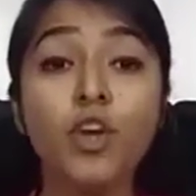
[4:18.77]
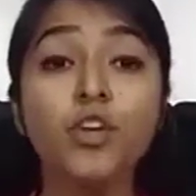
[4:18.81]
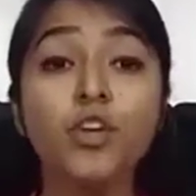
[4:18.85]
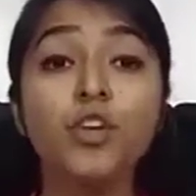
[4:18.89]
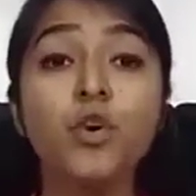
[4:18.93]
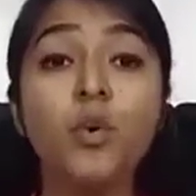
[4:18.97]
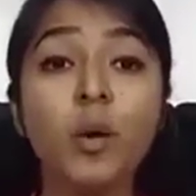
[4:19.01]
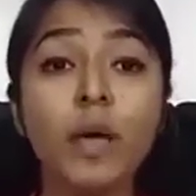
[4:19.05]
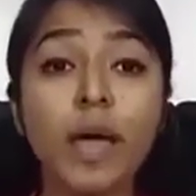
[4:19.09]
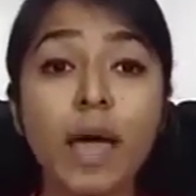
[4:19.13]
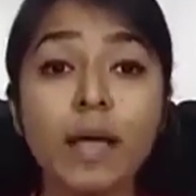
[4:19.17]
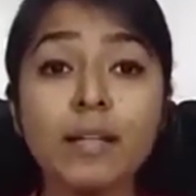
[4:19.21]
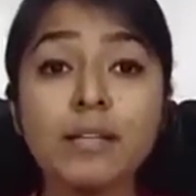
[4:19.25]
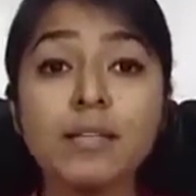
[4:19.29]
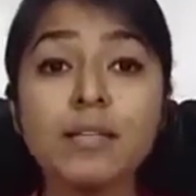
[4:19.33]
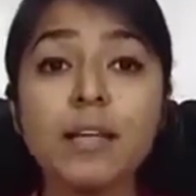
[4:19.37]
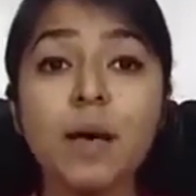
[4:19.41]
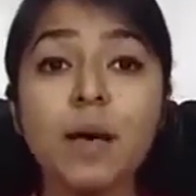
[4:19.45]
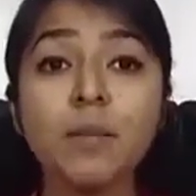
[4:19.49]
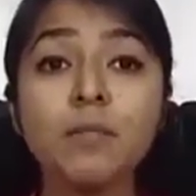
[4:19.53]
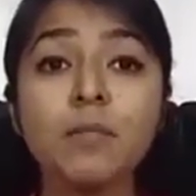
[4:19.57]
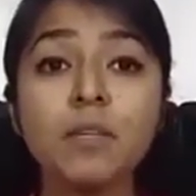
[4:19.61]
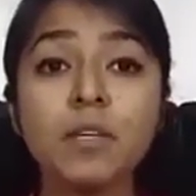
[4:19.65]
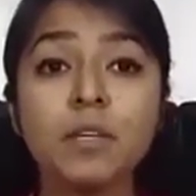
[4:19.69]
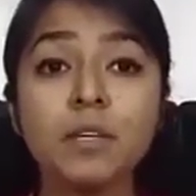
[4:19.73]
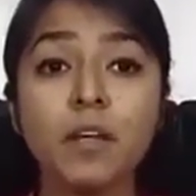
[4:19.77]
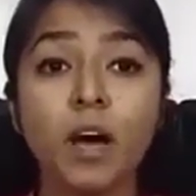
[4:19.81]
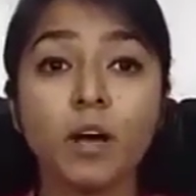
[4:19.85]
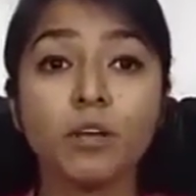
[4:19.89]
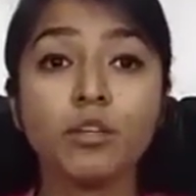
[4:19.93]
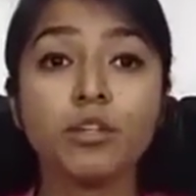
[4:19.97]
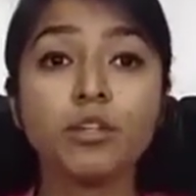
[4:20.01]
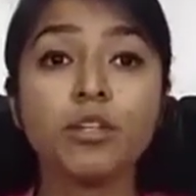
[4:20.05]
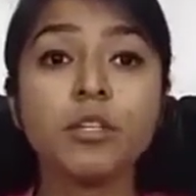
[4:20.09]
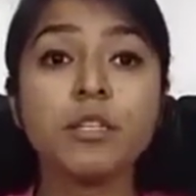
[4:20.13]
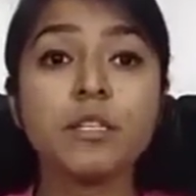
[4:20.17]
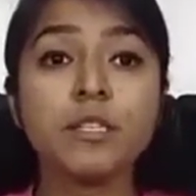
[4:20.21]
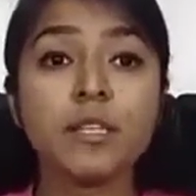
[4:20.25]
you get some
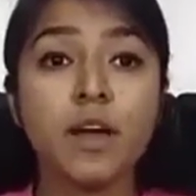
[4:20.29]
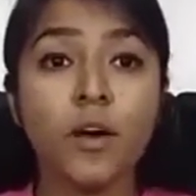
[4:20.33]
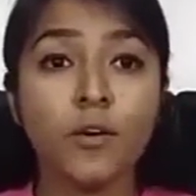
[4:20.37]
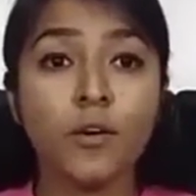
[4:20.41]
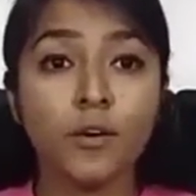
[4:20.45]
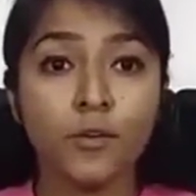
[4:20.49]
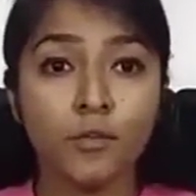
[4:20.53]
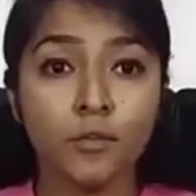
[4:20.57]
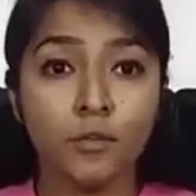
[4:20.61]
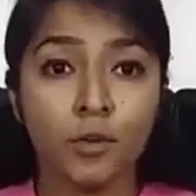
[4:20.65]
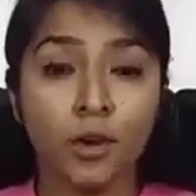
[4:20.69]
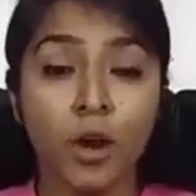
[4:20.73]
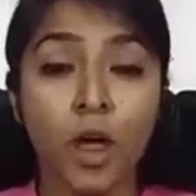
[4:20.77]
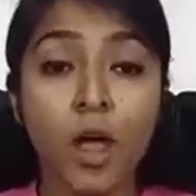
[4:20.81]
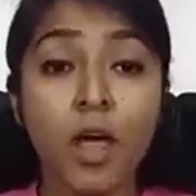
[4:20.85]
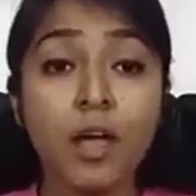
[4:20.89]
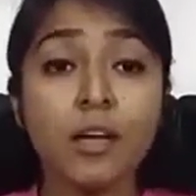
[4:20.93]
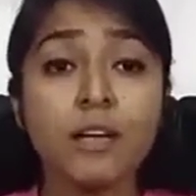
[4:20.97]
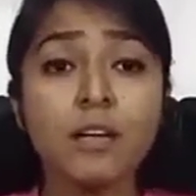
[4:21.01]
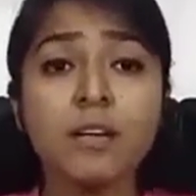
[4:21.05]
deductions out of it.